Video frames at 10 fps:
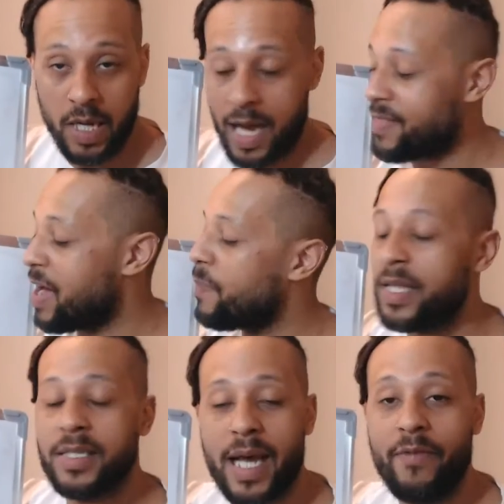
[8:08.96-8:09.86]
And that'll be
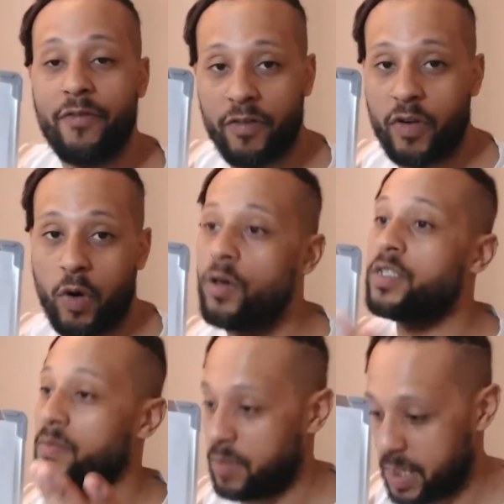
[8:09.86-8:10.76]
the same for, of
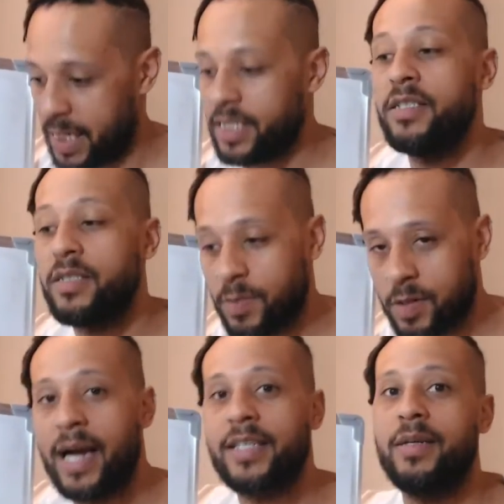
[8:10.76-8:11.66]
course, addition,
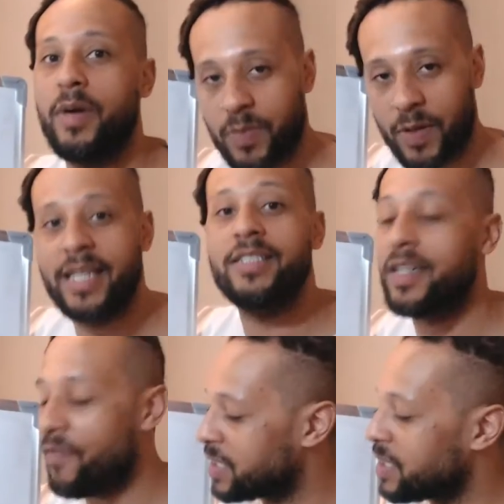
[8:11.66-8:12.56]
subtraction, multiplication,
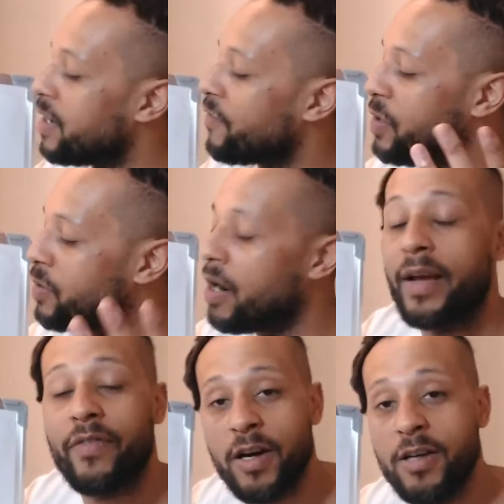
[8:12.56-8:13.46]
division. If you can't
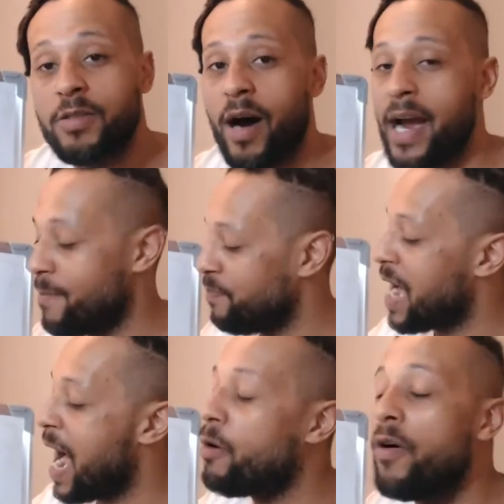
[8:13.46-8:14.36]
get those right,
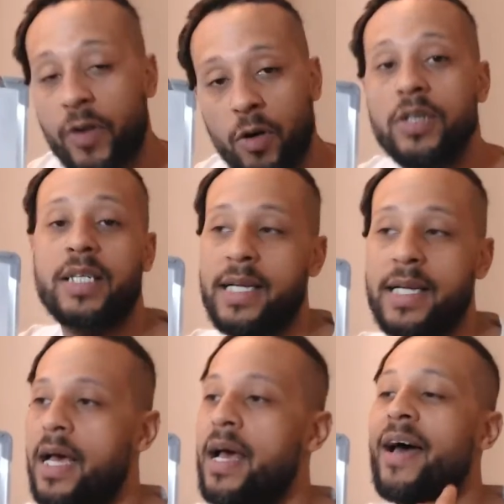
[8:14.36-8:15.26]
how, of course,
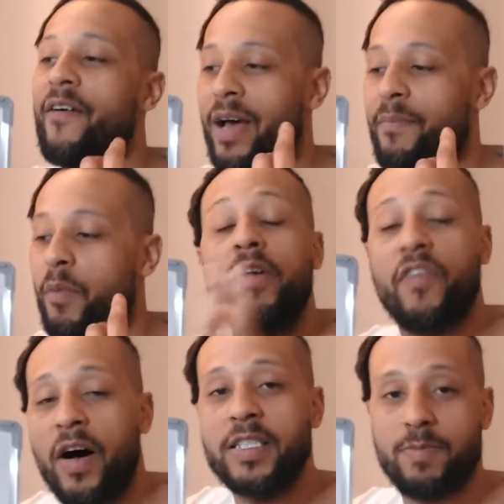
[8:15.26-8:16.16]
can more
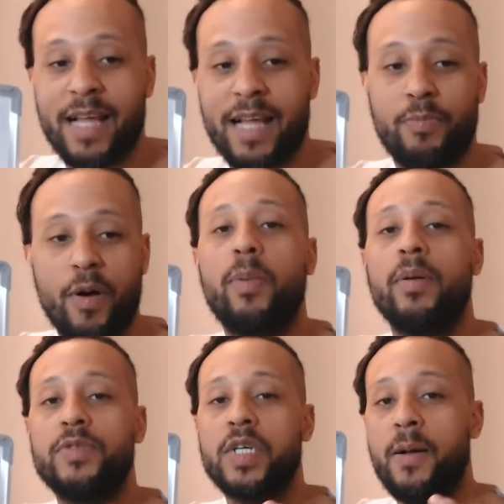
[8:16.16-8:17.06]
advanced math
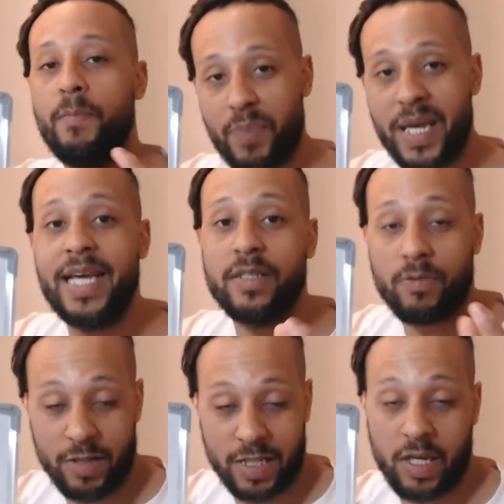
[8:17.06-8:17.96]
problems be
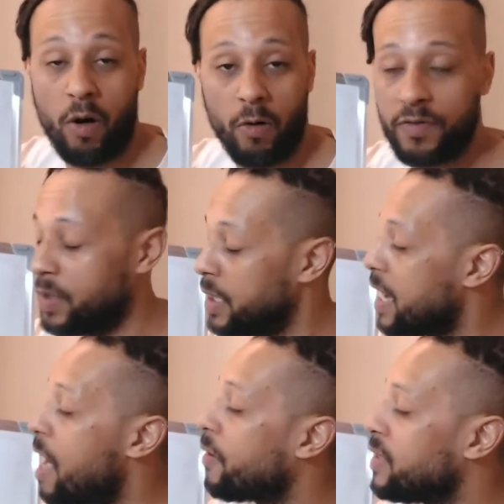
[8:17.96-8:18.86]
resolved?
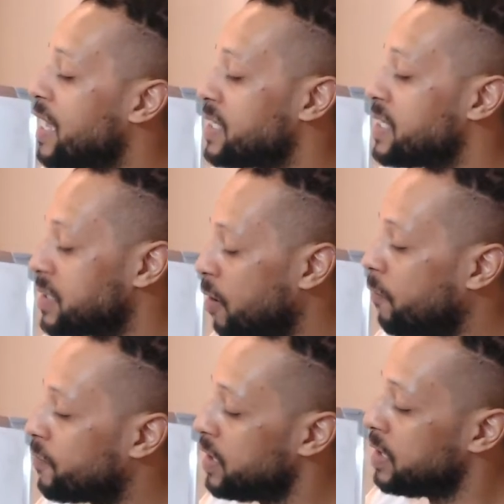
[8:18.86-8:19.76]
How can they be solved?